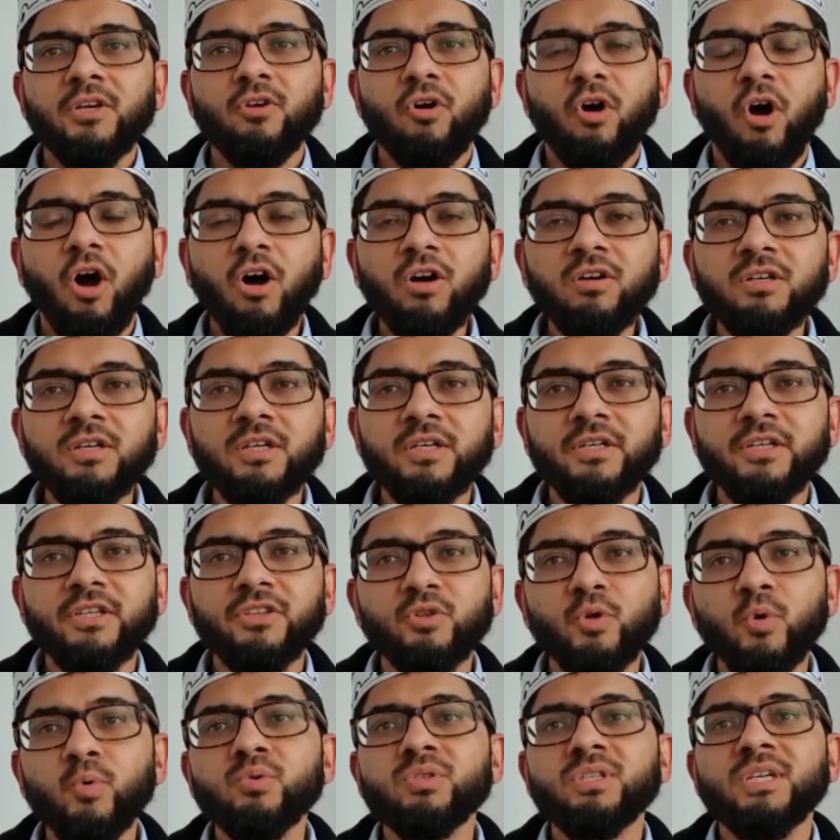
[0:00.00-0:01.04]
know hunger in
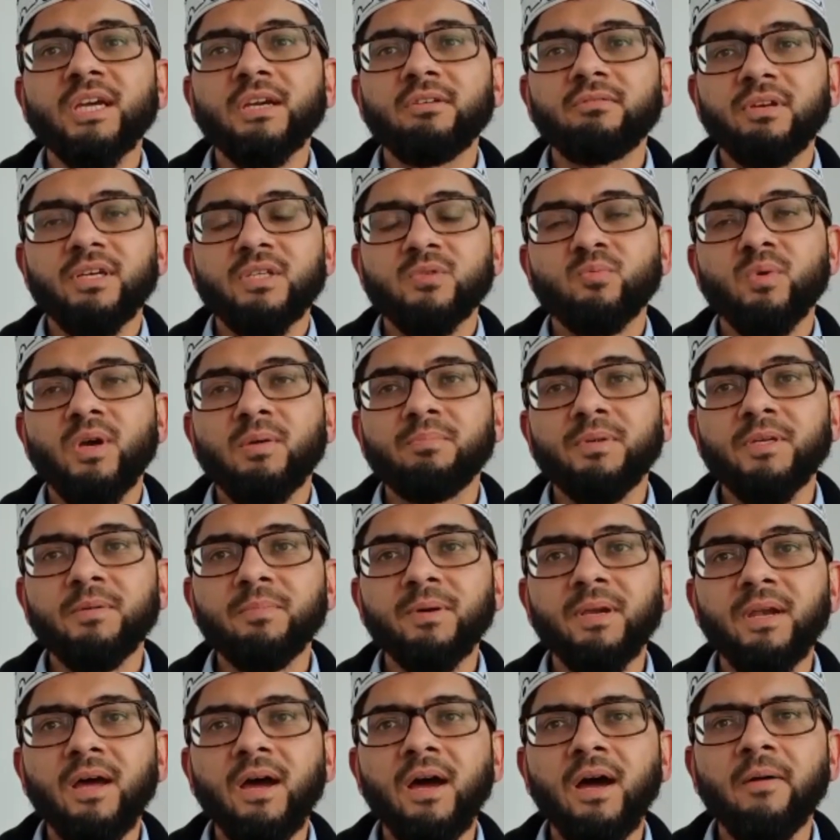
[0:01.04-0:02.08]
those areas where
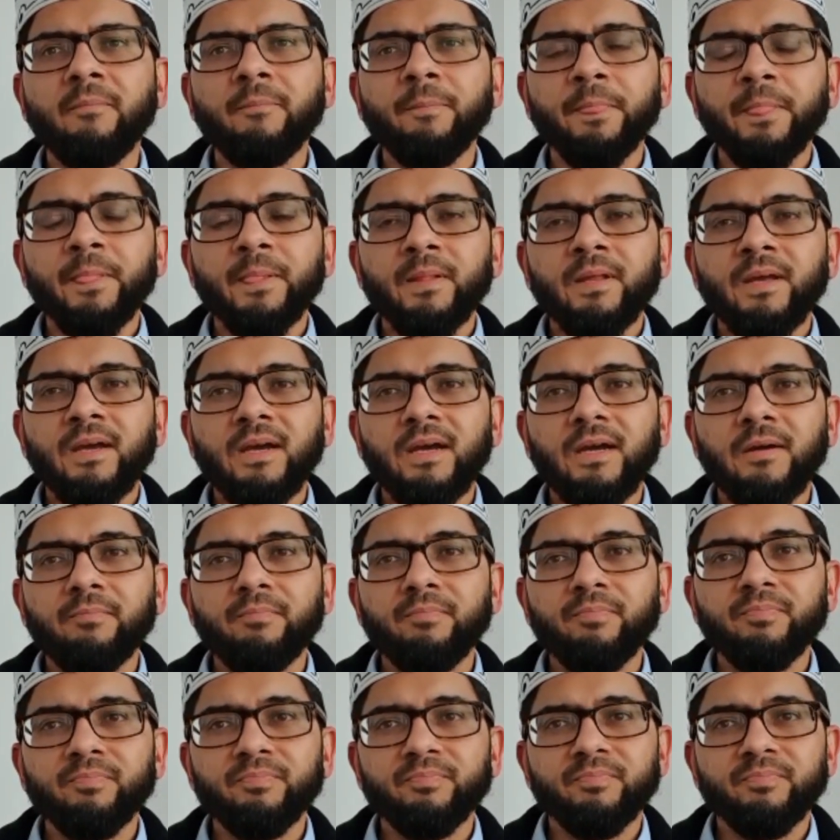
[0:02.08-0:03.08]
people are um,